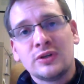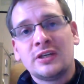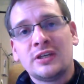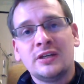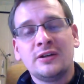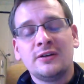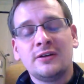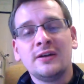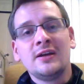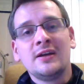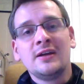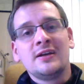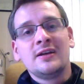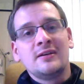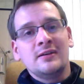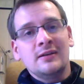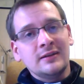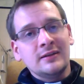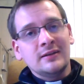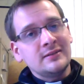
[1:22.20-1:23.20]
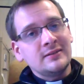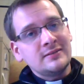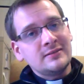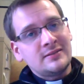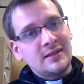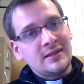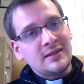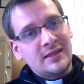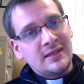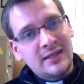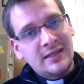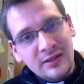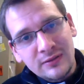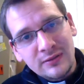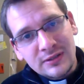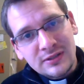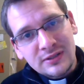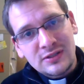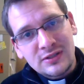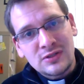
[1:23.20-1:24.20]
here, to hear
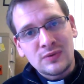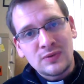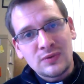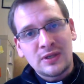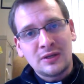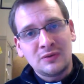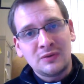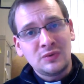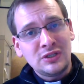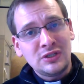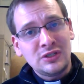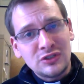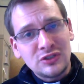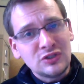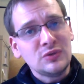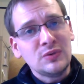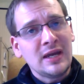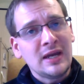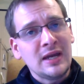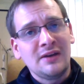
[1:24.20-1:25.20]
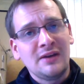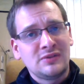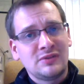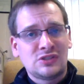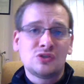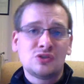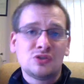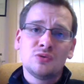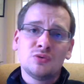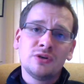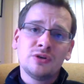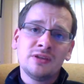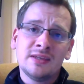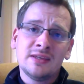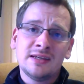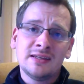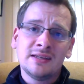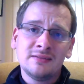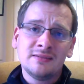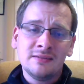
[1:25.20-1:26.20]
it so that we do have a story
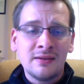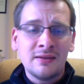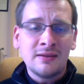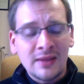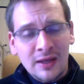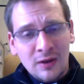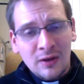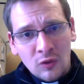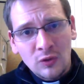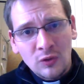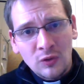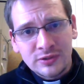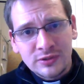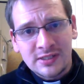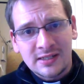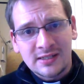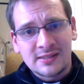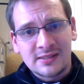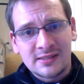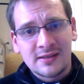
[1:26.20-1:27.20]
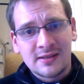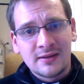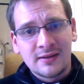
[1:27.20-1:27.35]
that holds us,